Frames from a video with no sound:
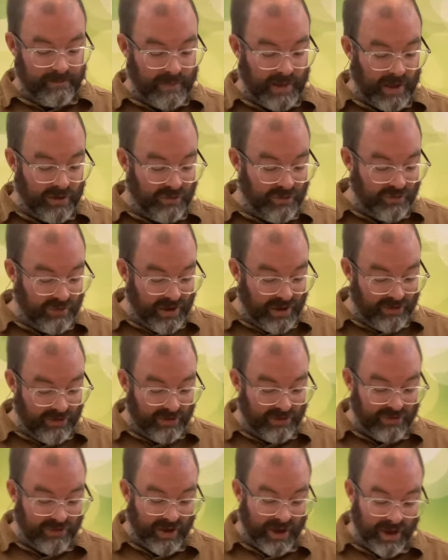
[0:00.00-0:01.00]
And so
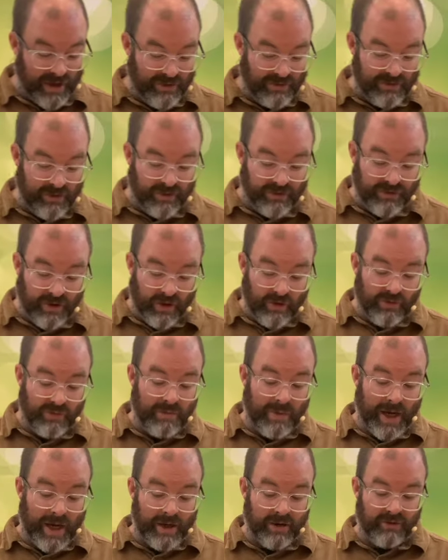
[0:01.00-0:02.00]
Jesus says, The Son of
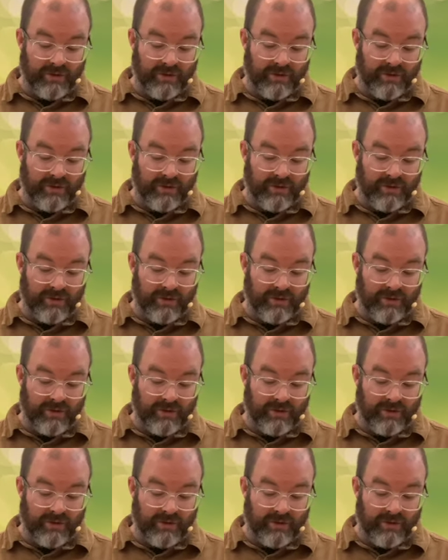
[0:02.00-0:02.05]
Man